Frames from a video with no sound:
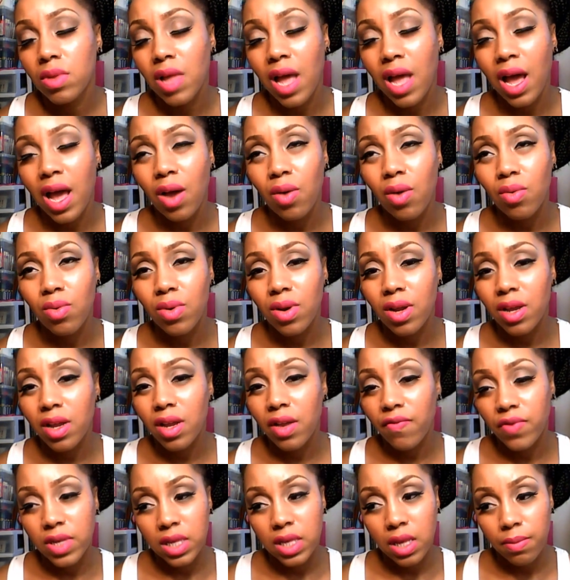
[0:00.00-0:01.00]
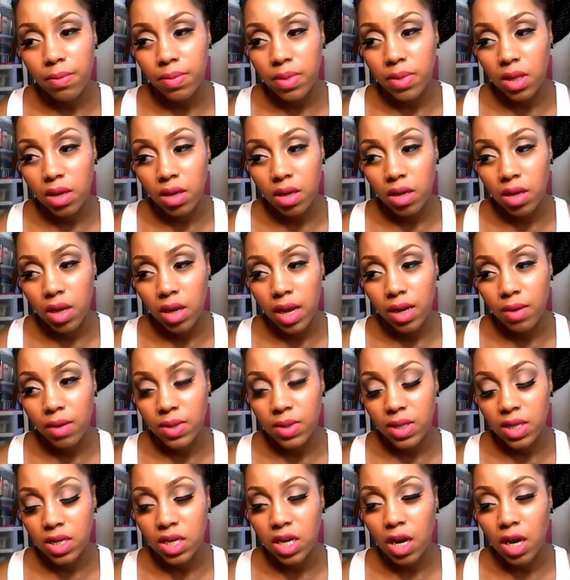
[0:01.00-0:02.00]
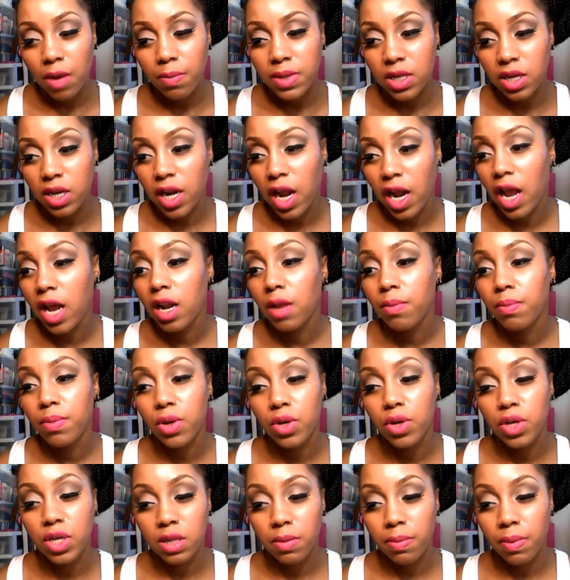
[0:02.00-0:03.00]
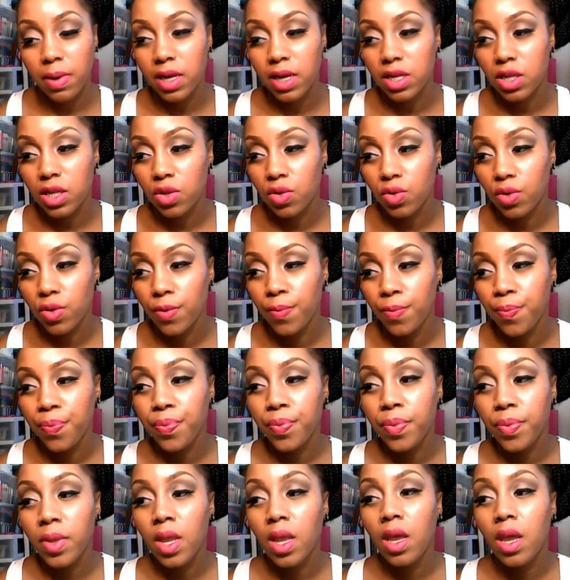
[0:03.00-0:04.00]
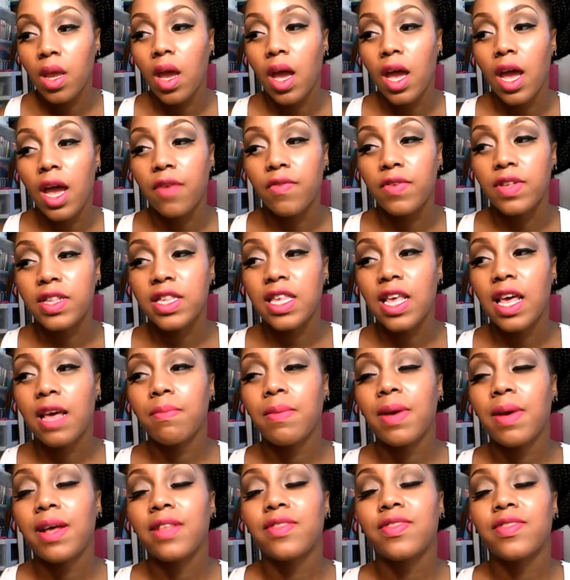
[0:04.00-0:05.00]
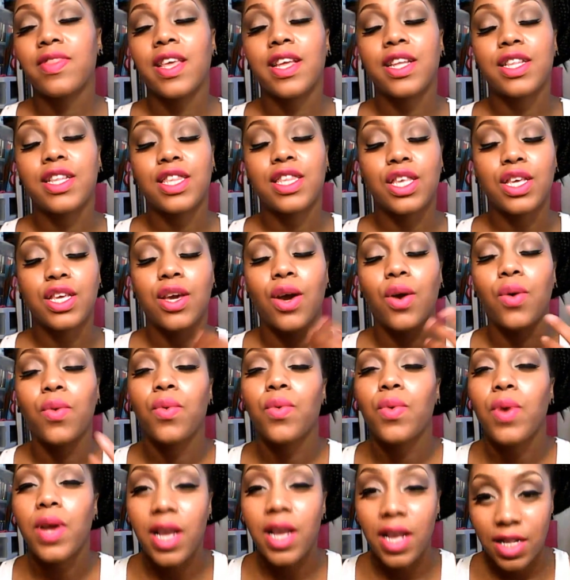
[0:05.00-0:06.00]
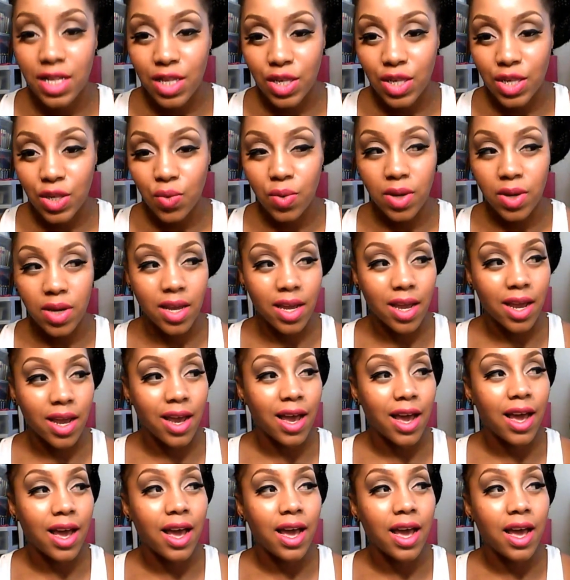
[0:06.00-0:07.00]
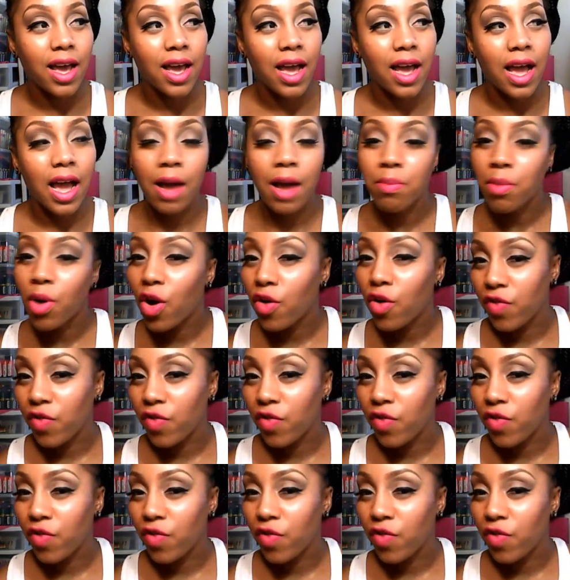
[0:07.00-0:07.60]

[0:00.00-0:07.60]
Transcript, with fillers: out looking for something, and it was a shopping center that had a beauty supply store. Every time I think to go into it, I'm